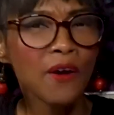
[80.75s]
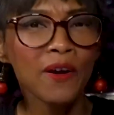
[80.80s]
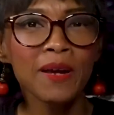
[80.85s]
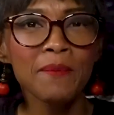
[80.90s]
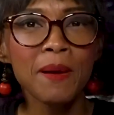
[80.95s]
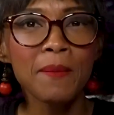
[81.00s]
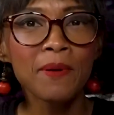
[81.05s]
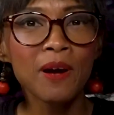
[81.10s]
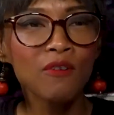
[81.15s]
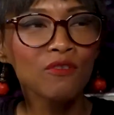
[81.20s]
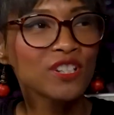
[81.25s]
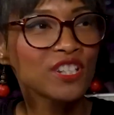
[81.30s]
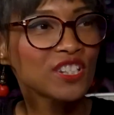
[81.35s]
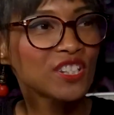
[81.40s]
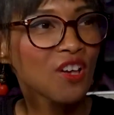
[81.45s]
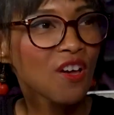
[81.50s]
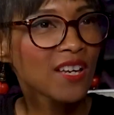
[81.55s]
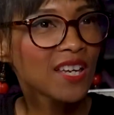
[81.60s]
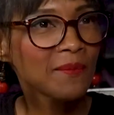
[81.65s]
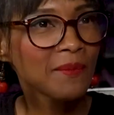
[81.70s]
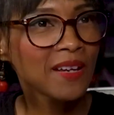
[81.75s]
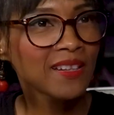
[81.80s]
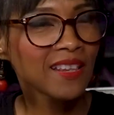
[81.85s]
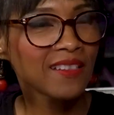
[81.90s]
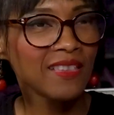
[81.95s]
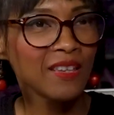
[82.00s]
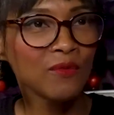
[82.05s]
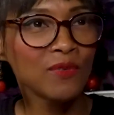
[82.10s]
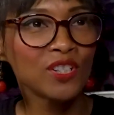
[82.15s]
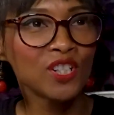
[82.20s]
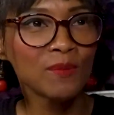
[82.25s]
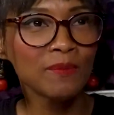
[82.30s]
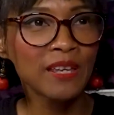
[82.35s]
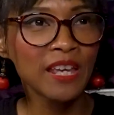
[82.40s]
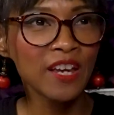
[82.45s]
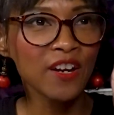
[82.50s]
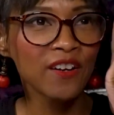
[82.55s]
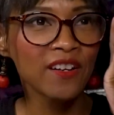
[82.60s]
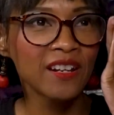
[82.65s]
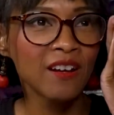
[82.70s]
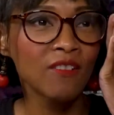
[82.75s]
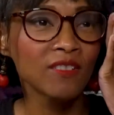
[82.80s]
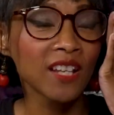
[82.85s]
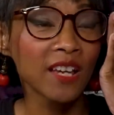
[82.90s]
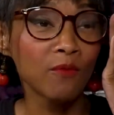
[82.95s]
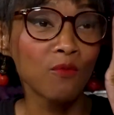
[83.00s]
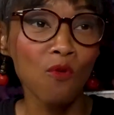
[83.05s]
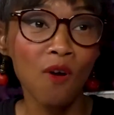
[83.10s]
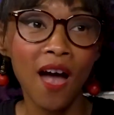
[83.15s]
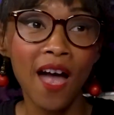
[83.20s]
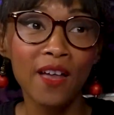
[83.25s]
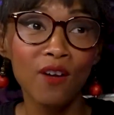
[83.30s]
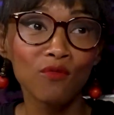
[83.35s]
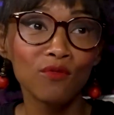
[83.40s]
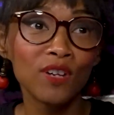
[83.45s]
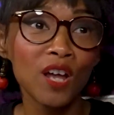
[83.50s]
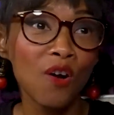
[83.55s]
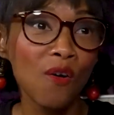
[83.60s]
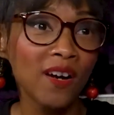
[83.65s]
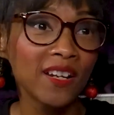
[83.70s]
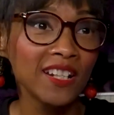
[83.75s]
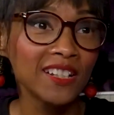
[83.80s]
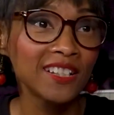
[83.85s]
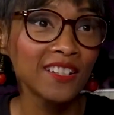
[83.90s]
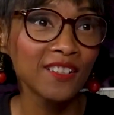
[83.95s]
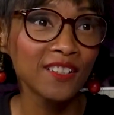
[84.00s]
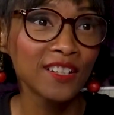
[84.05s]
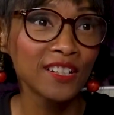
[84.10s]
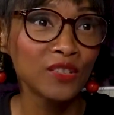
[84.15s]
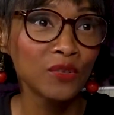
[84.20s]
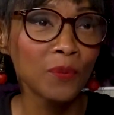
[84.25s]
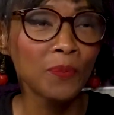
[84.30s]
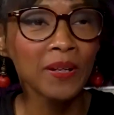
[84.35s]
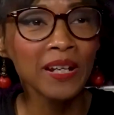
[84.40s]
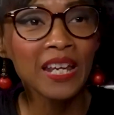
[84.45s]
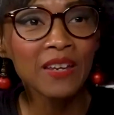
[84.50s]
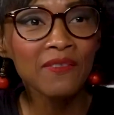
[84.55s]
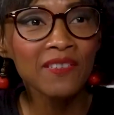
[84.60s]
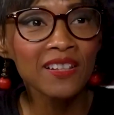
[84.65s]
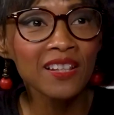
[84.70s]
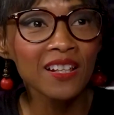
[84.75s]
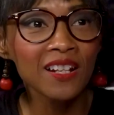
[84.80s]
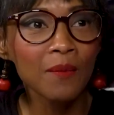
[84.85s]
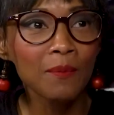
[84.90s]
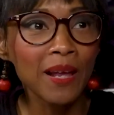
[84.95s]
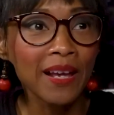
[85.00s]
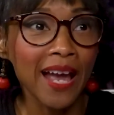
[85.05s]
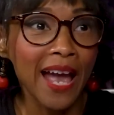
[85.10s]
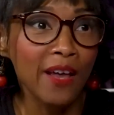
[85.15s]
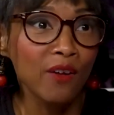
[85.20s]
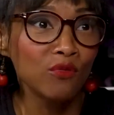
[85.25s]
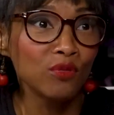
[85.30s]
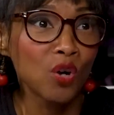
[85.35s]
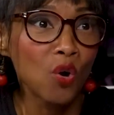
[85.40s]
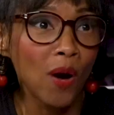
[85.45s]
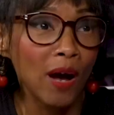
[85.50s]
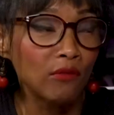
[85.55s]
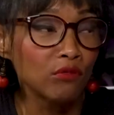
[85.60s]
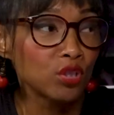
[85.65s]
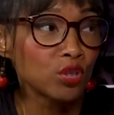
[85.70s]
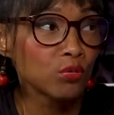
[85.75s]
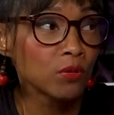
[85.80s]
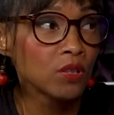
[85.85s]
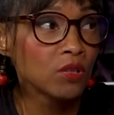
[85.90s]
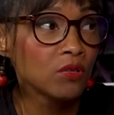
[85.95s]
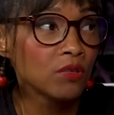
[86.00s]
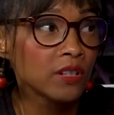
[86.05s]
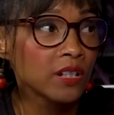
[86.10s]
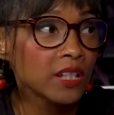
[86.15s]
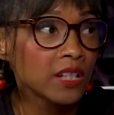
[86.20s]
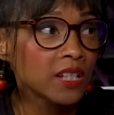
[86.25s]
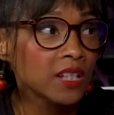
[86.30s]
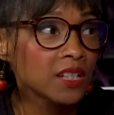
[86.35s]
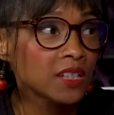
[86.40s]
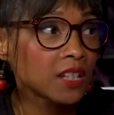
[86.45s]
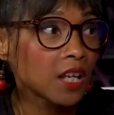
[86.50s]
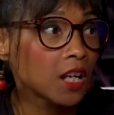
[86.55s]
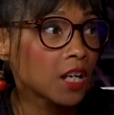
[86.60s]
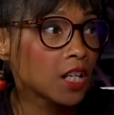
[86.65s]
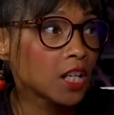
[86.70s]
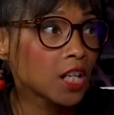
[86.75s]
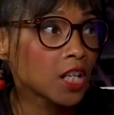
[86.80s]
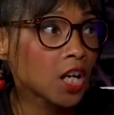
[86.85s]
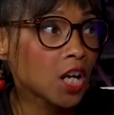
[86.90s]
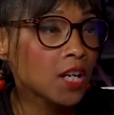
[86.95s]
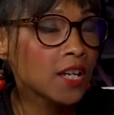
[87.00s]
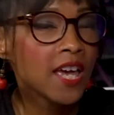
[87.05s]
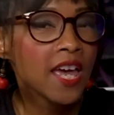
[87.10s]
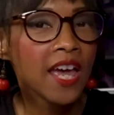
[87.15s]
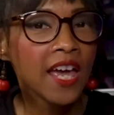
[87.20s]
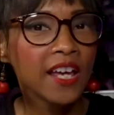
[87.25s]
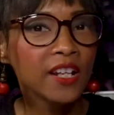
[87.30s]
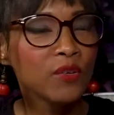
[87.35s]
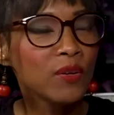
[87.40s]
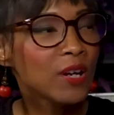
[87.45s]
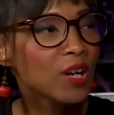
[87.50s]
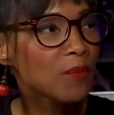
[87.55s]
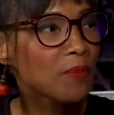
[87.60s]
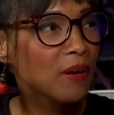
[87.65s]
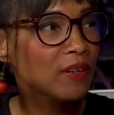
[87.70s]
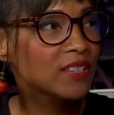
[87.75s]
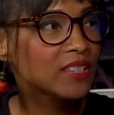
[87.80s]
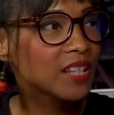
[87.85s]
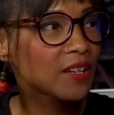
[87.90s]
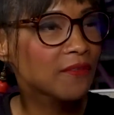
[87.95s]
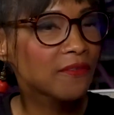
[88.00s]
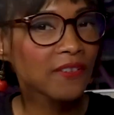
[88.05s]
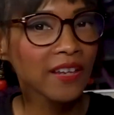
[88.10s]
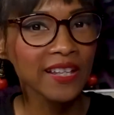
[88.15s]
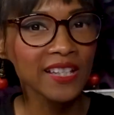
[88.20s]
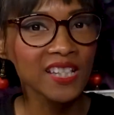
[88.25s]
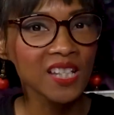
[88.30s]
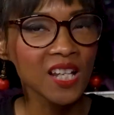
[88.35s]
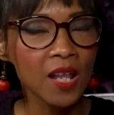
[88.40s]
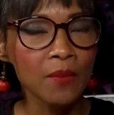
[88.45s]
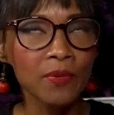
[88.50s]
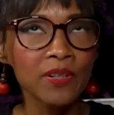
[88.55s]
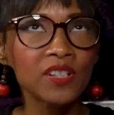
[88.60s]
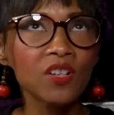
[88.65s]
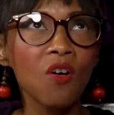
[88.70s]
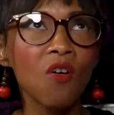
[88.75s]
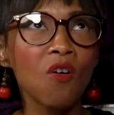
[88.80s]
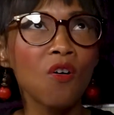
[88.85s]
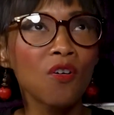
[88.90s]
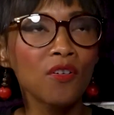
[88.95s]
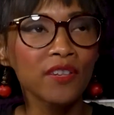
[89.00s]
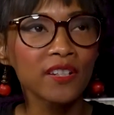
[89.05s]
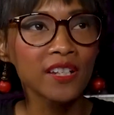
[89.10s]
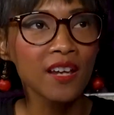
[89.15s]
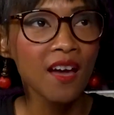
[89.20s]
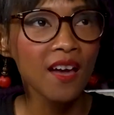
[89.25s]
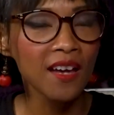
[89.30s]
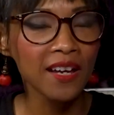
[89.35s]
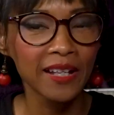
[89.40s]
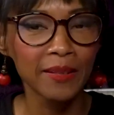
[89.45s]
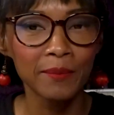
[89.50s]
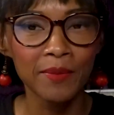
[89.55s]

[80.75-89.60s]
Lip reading: Remember I was just talking about that thing with Jim Carrey, and I was like, well, I don't know. I need to look into it. But even then, I'm like, I don't know how true it is. And you hear about stuff like celebrities all the time.